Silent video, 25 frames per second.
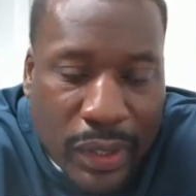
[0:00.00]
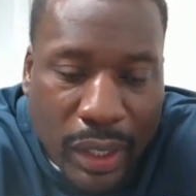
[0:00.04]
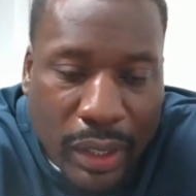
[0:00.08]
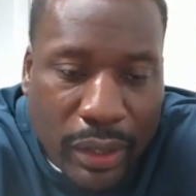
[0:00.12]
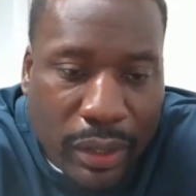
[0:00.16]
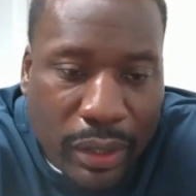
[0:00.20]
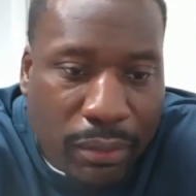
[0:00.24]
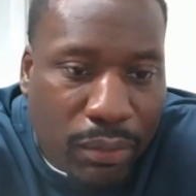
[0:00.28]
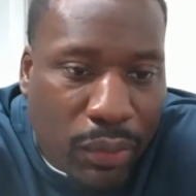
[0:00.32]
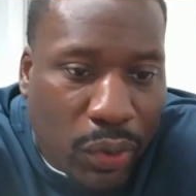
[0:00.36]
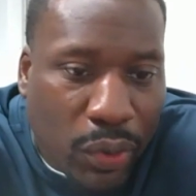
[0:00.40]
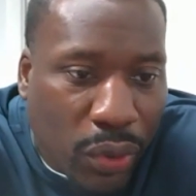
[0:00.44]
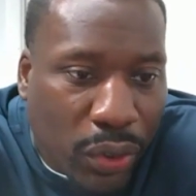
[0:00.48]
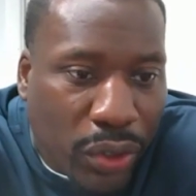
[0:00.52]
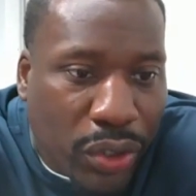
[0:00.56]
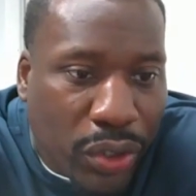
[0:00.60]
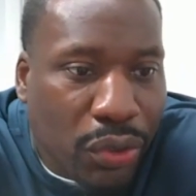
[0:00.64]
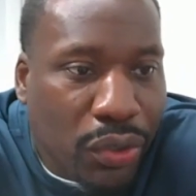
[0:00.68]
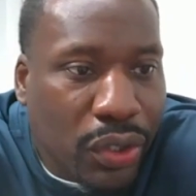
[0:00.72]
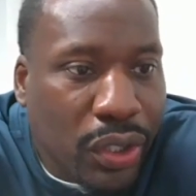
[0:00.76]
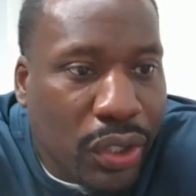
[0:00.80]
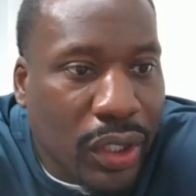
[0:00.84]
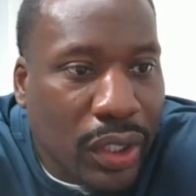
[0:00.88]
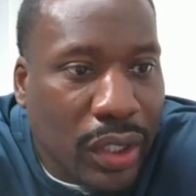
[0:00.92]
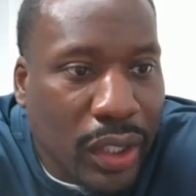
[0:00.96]
and the more
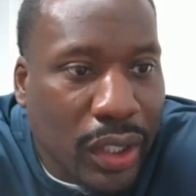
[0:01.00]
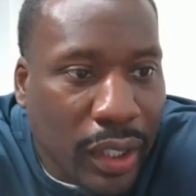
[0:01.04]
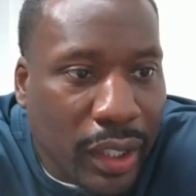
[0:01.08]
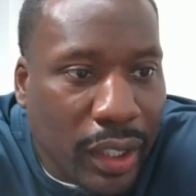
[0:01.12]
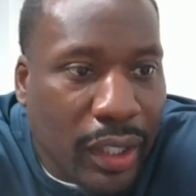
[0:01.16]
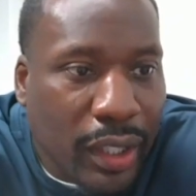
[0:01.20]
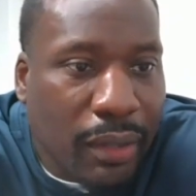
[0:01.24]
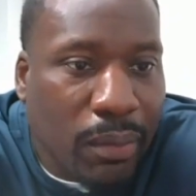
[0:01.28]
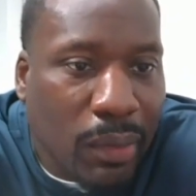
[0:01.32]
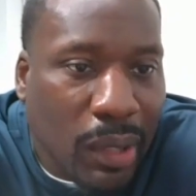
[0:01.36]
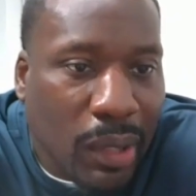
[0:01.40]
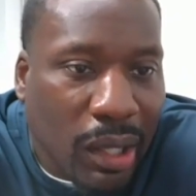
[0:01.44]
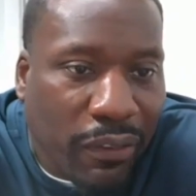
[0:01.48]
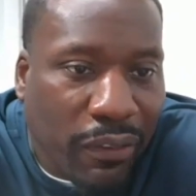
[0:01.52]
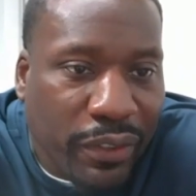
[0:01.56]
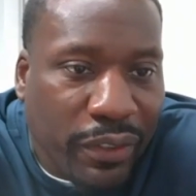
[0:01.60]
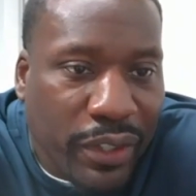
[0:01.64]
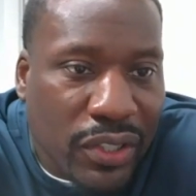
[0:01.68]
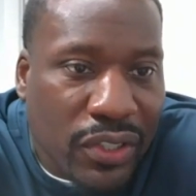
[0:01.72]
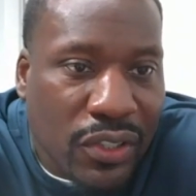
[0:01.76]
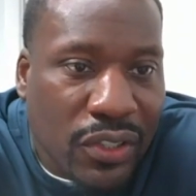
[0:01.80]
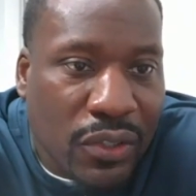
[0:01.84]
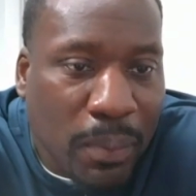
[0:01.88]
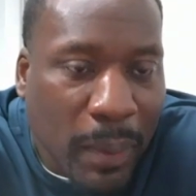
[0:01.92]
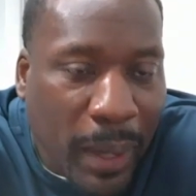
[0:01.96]
you can get him off
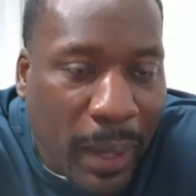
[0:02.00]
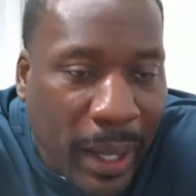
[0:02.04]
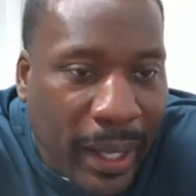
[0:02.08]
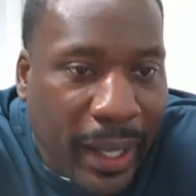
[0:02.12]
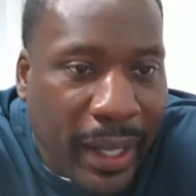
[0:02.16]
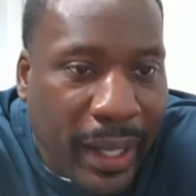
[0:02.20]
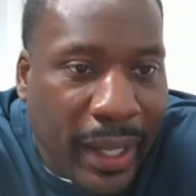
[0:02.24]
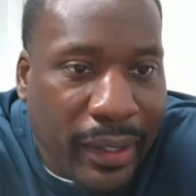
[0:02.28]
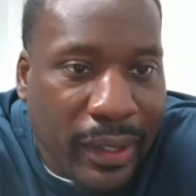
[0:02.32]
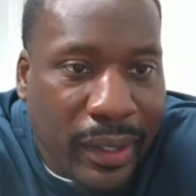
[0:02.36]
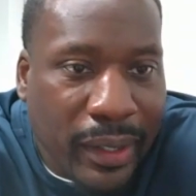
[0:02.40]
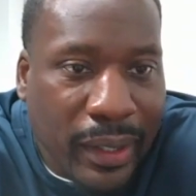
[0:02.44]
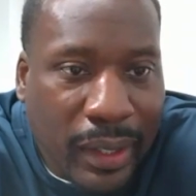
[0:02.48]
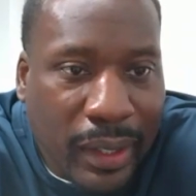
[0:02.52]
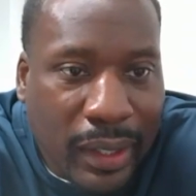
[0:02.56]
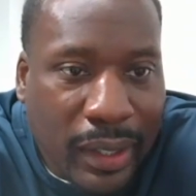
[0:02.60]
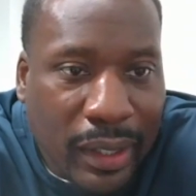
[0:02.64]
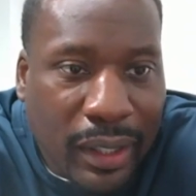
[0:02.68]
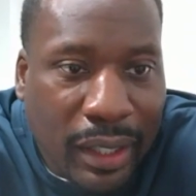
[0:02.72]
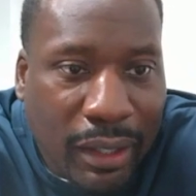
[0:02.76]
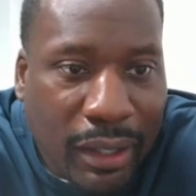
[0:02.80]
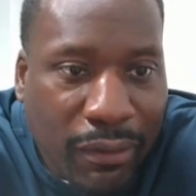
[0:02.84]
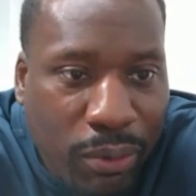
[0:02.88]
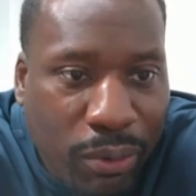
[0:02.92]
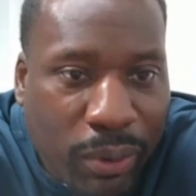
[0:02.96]
his spot
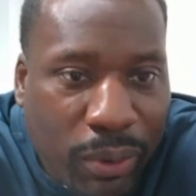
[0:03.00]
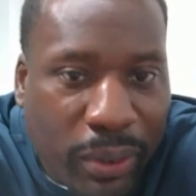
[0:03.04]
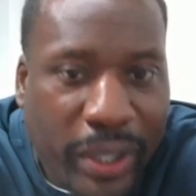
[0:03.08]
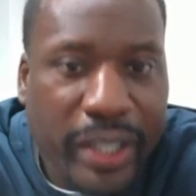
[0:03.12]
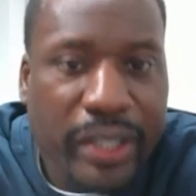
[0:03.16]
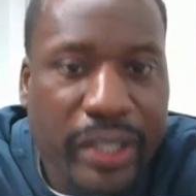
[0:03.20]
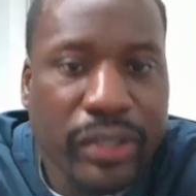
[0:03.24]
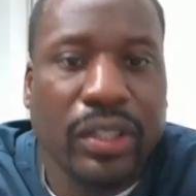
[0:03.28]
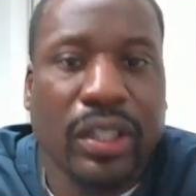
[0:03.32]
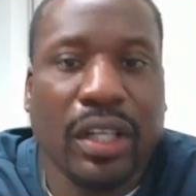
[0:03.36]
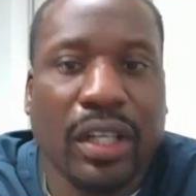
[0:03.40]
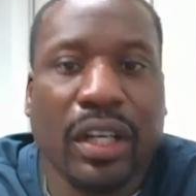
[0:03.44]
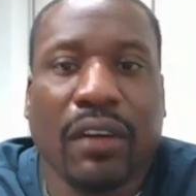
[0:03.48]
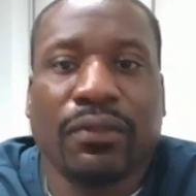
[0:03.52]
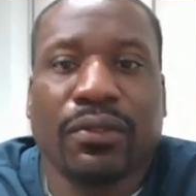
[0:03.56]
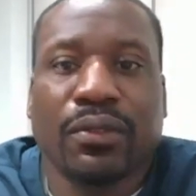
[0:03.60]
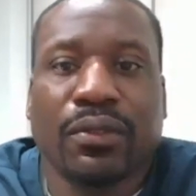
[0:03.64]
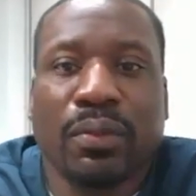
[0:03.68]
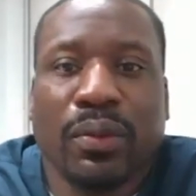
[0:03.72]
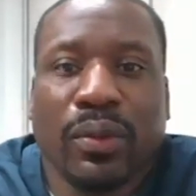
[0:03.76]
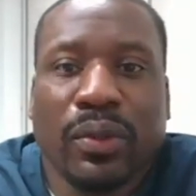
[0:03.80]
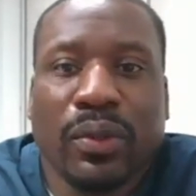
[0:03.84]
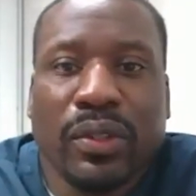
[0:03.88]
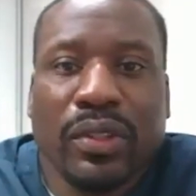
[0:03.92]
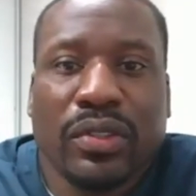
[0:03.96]
of where he's
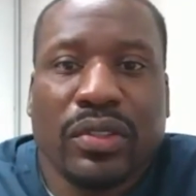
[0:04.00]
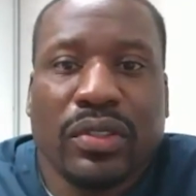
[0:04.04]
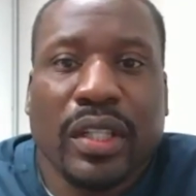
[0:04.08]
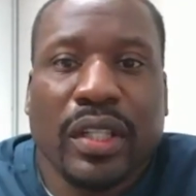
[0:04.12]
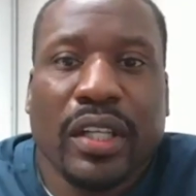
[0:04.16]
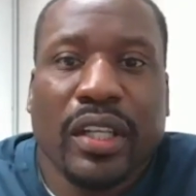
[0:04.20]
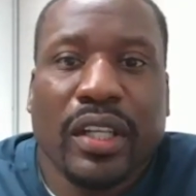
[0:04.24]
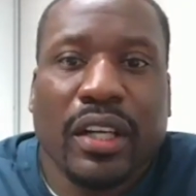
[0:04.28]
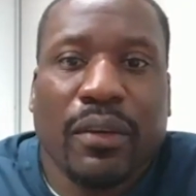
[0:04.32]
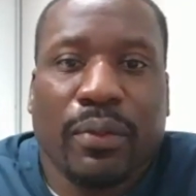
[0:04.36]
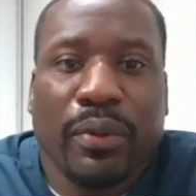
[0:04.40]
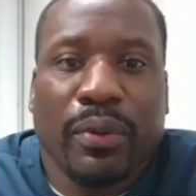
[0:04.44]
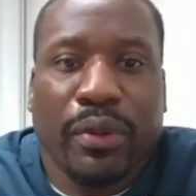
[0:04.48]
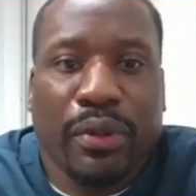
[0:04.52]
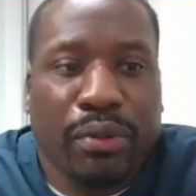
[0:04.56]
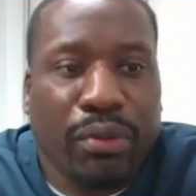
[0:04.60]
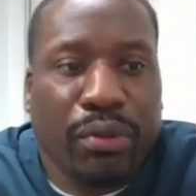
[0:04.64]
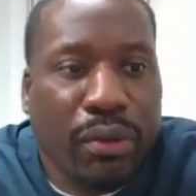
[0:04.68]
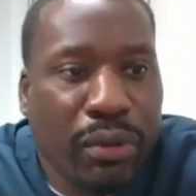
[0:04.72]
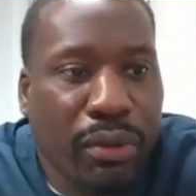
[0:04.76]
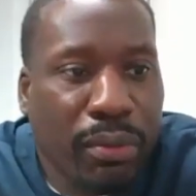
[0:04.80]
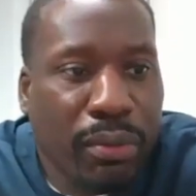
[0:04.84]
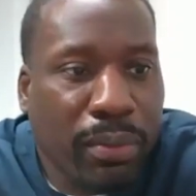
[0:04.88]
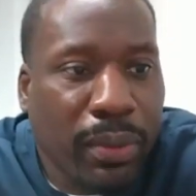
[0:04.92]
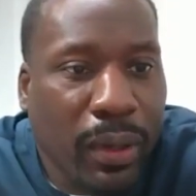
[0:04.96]
comfortable to set up and
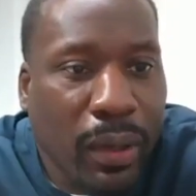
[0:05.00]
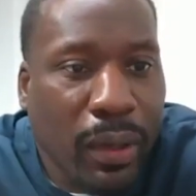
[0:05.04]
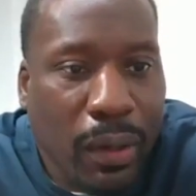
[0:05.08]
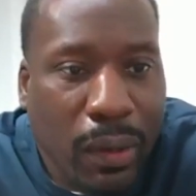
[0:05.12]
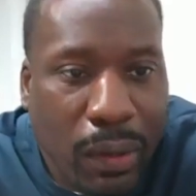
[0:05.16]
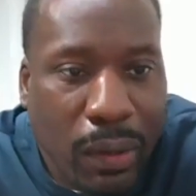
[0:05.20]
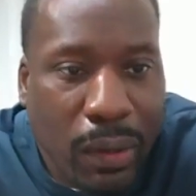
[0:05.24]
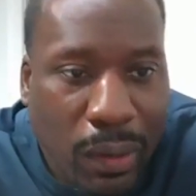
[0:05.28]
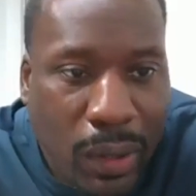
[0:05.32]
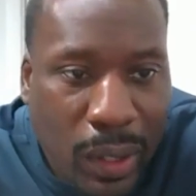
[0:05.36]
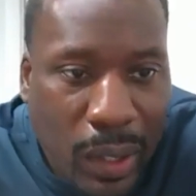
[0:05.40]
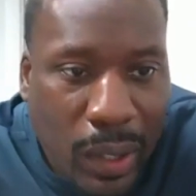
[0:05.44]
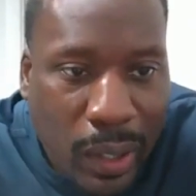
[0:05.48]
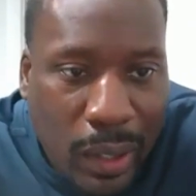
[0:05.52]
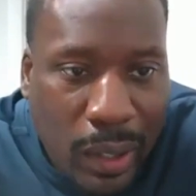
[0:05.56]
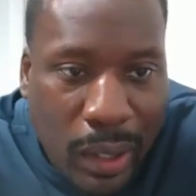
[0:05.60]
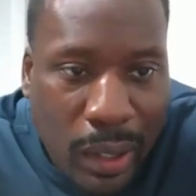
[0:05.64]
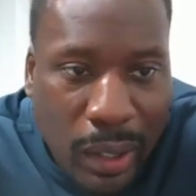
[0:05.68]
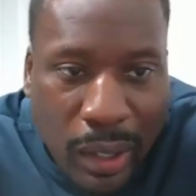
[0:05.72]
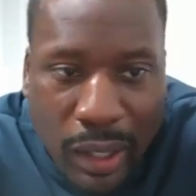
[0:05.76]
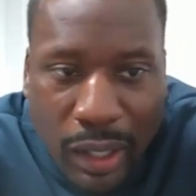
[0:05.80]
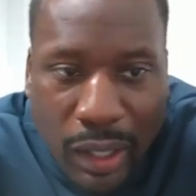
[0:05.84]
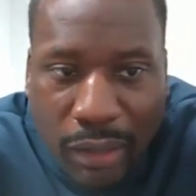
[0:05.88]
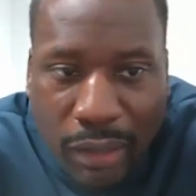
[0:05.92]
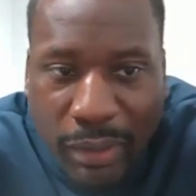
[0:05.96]
throw the ball,
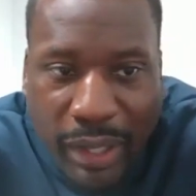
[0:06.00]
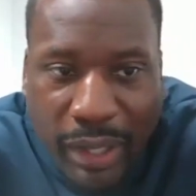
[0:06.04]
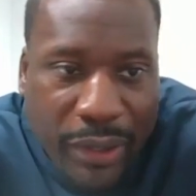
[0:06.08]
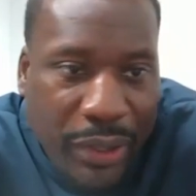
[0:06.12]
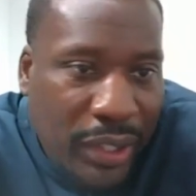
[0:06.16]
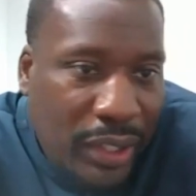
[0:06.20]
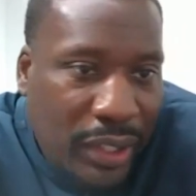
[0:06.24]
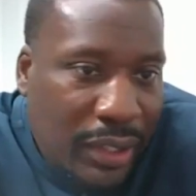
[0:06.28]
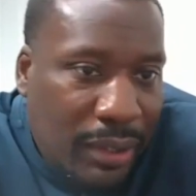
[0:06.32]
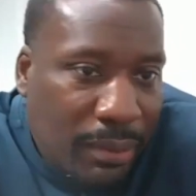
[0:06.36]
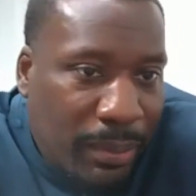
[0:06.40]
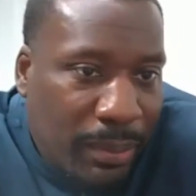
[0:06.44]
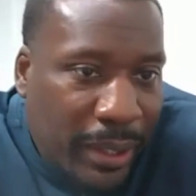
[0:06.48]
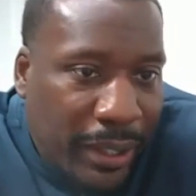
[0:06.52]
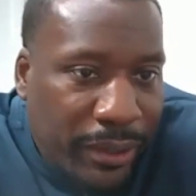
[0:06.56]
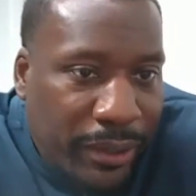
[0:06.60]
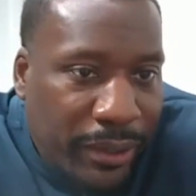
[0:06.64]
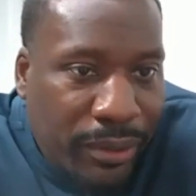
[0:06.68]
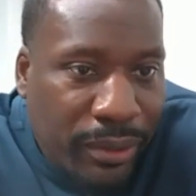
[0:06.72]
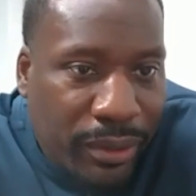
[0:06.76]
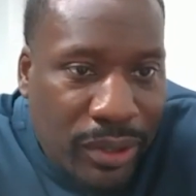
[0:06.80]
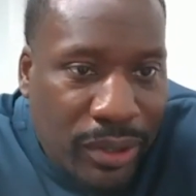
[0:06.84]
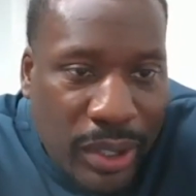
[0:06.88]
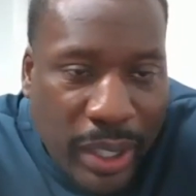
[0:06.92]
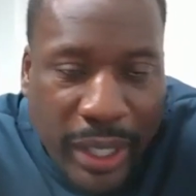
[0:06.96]
I think the better
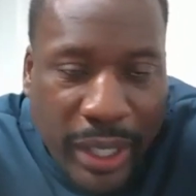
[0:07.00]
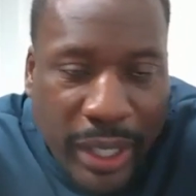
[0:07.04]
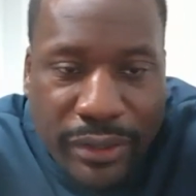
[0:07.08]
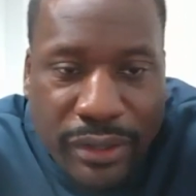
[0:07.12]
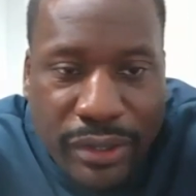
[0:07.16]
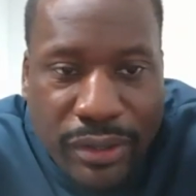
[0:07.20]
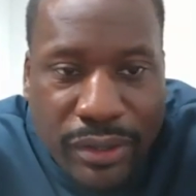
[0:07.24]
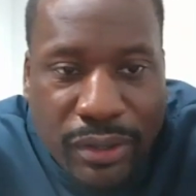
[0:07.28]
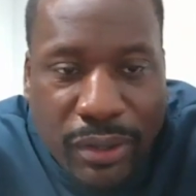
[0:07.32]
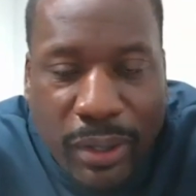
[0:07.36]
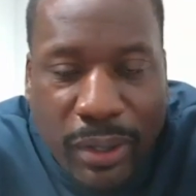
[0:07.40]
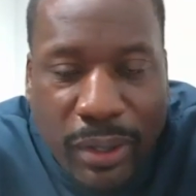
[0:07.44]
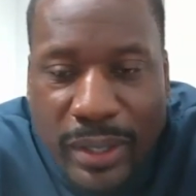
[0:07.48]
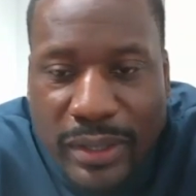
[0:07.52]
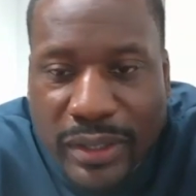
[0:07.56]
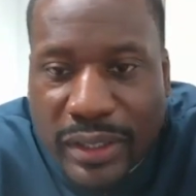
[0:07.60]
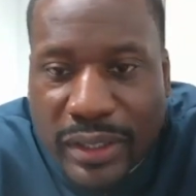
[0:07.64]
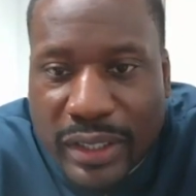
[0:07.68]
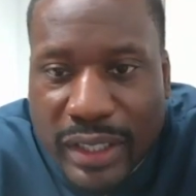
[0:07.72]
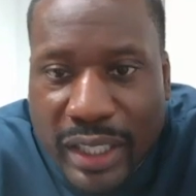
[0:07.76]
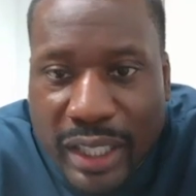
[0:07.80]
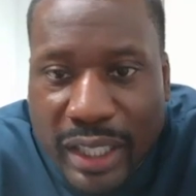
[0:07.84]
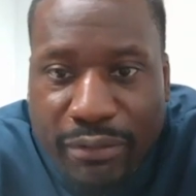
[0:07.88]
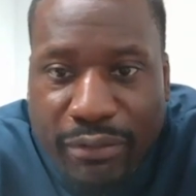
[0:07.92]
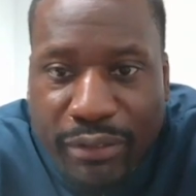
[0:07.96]
your chances are as
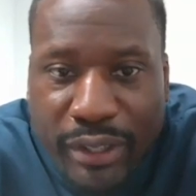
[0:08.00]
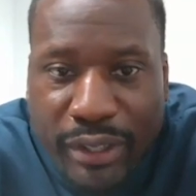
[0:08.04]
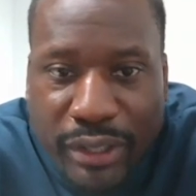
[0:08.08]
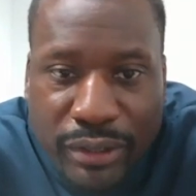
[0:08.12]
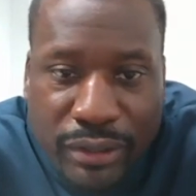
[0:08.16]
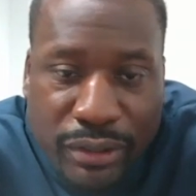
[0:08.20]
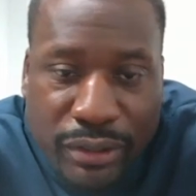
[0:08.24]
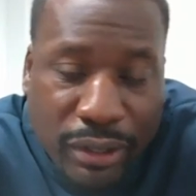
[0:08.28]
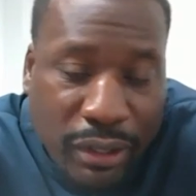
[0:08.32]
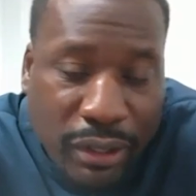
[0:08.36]
a defense.